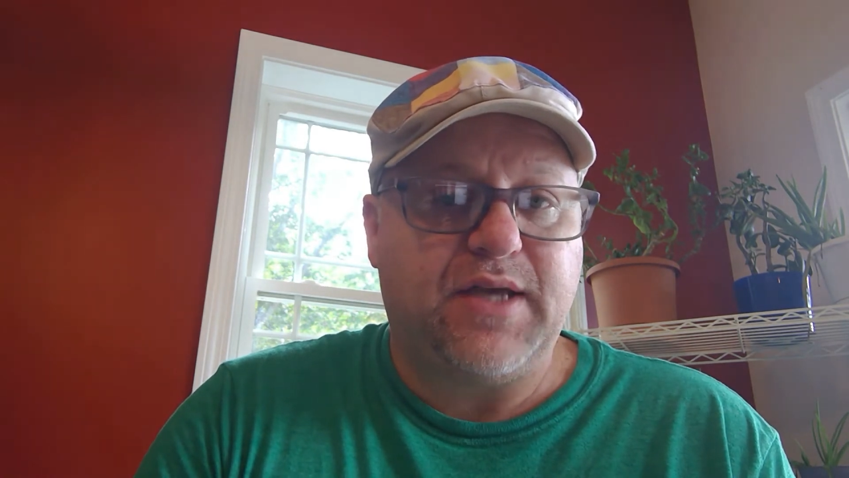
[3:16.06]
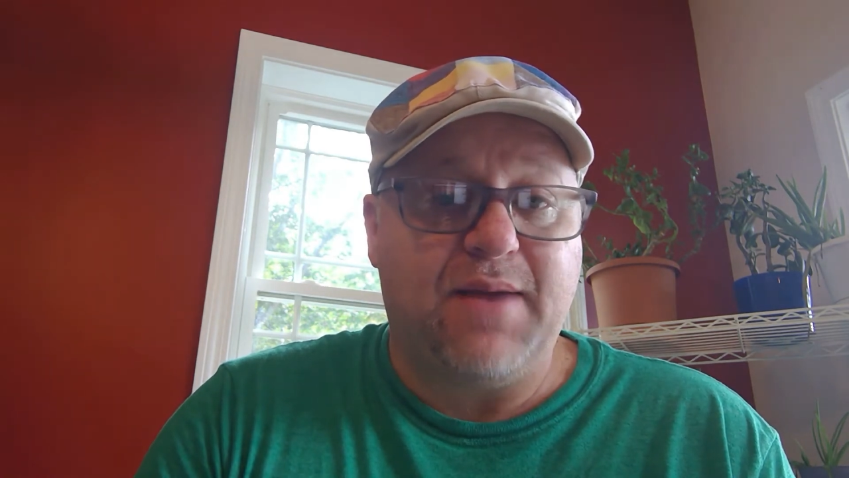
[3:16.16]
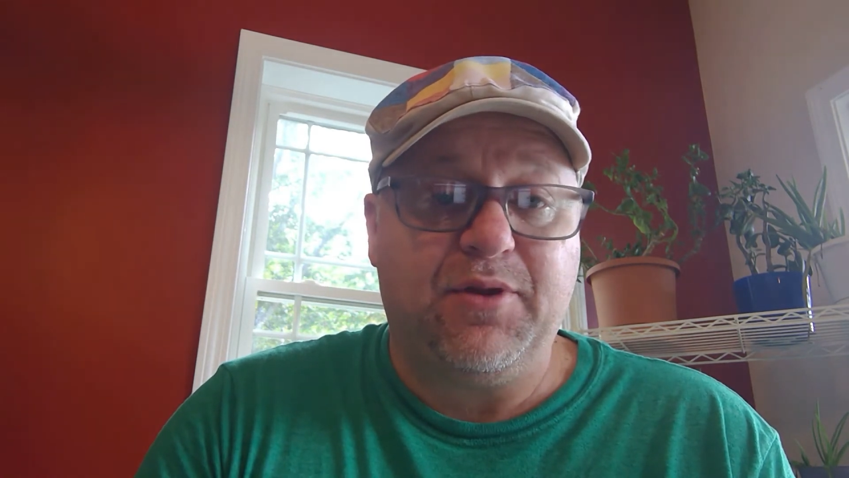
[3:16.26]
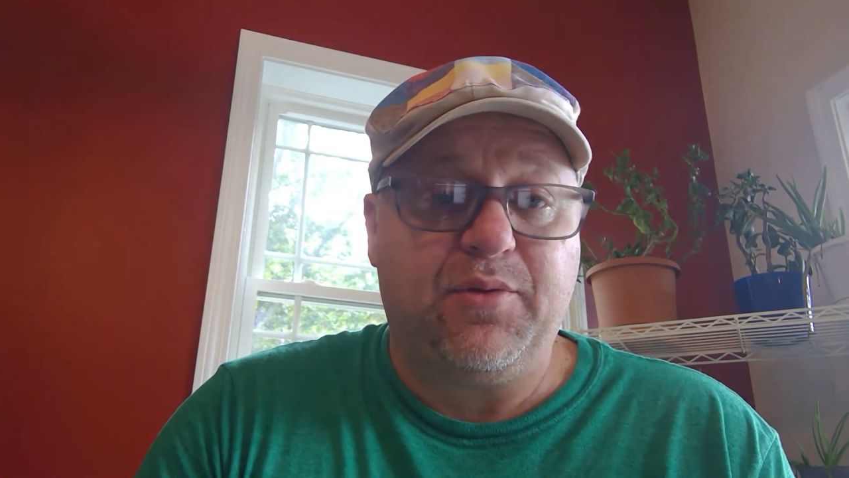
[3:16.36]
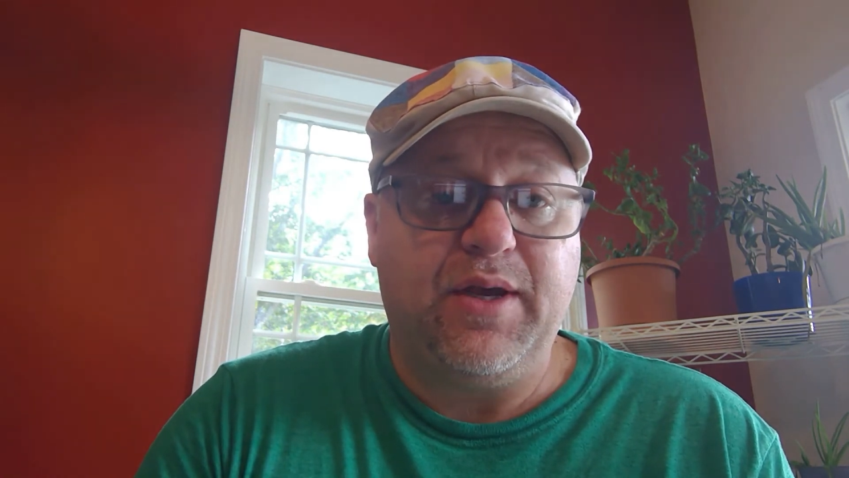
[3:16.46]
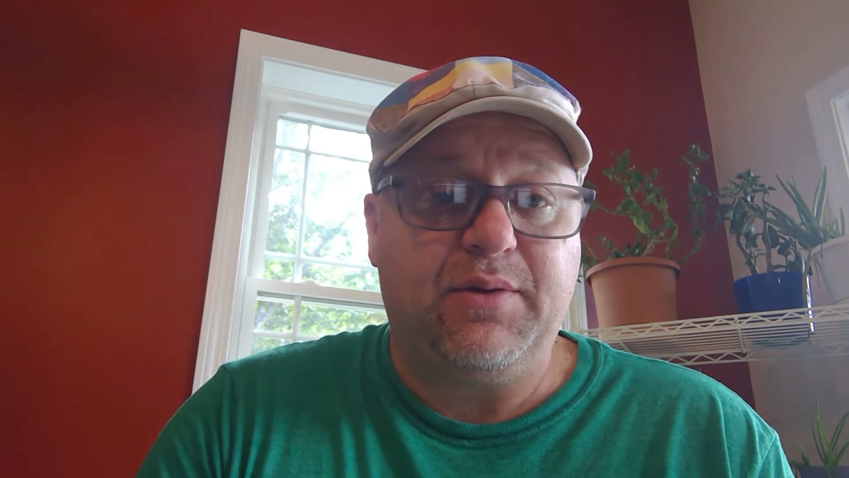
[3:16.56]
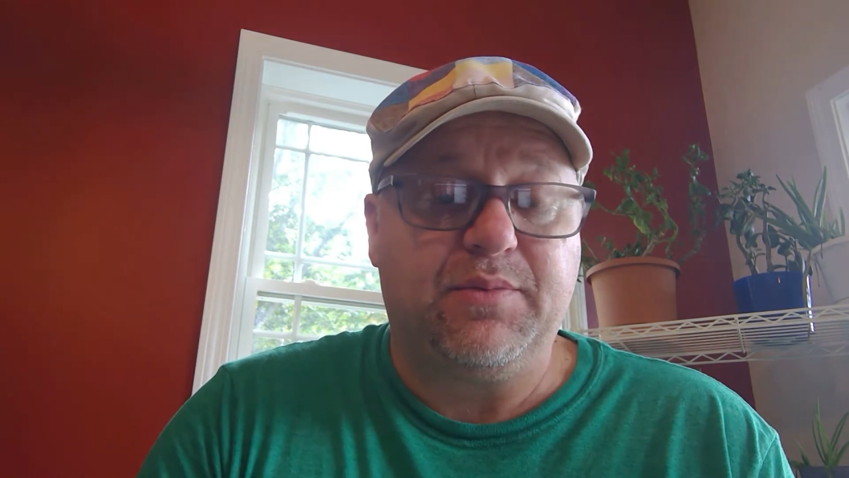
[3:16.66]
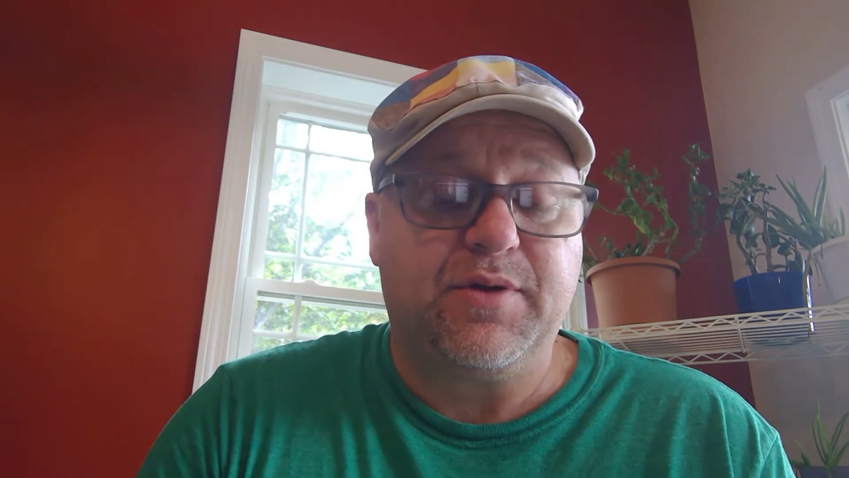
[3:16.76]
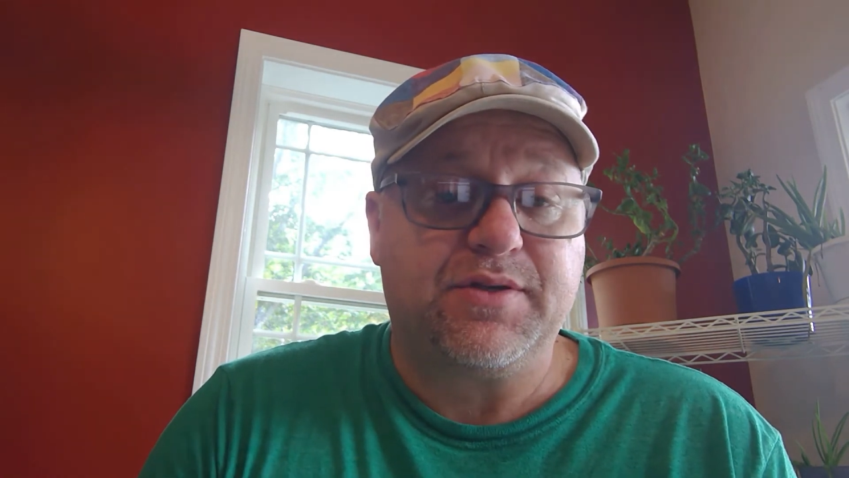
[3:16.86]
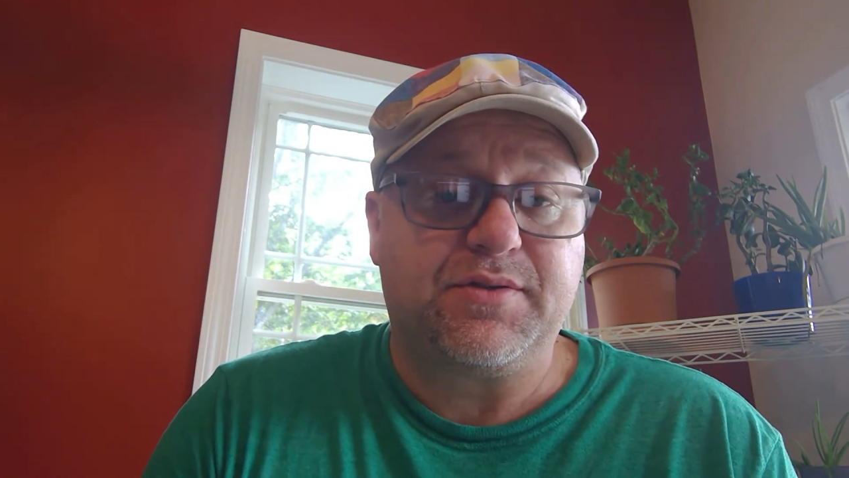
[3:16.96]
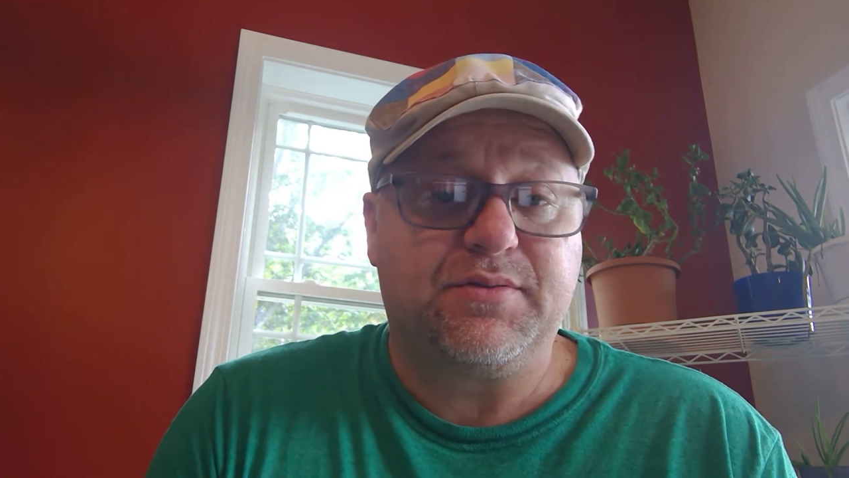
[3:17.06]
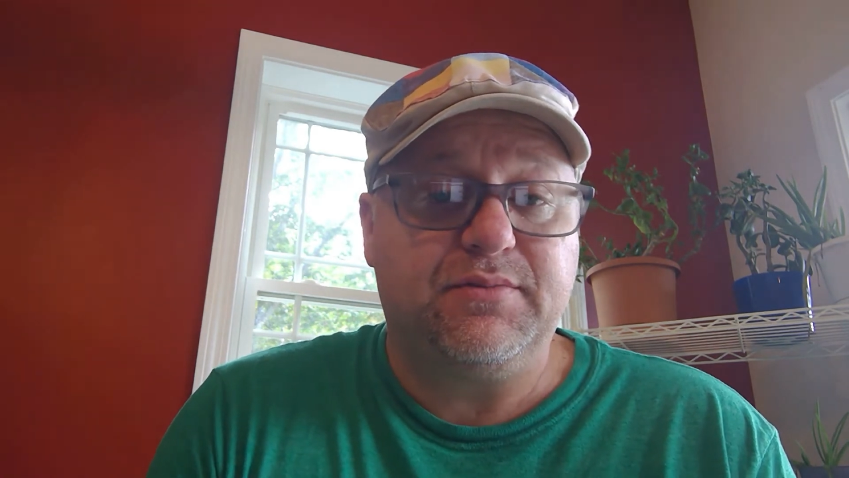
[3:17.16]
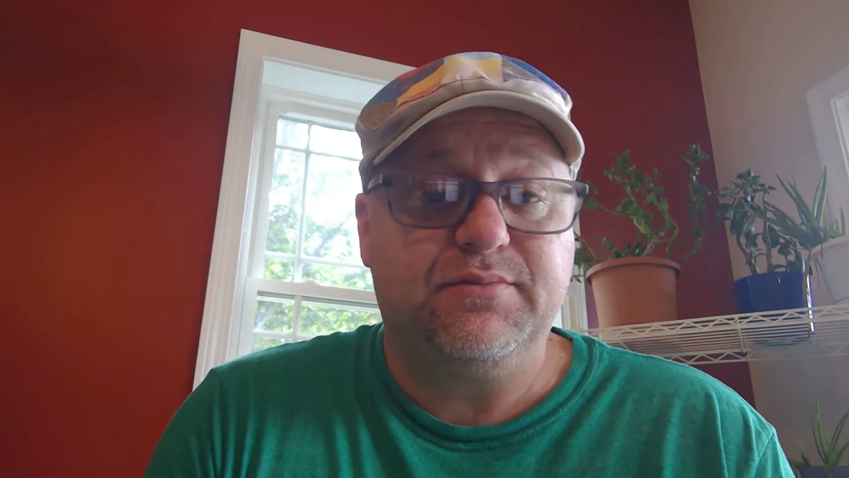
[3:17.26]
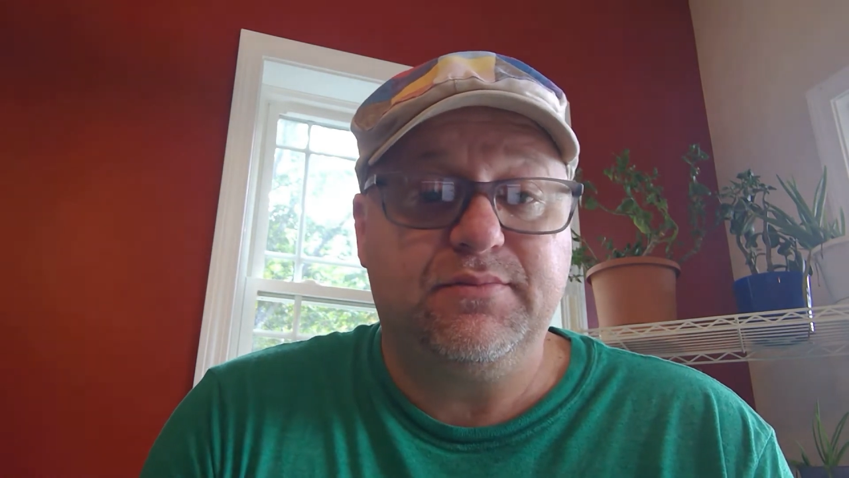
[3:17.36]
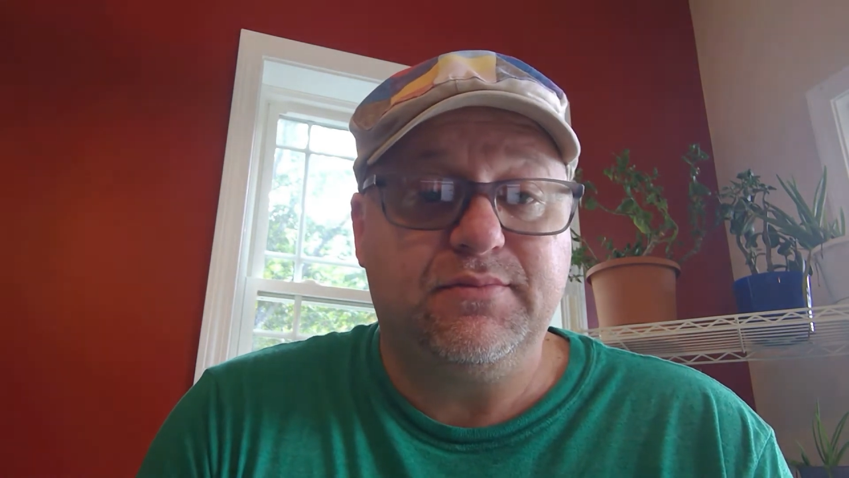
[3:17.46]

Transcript: of the week, it was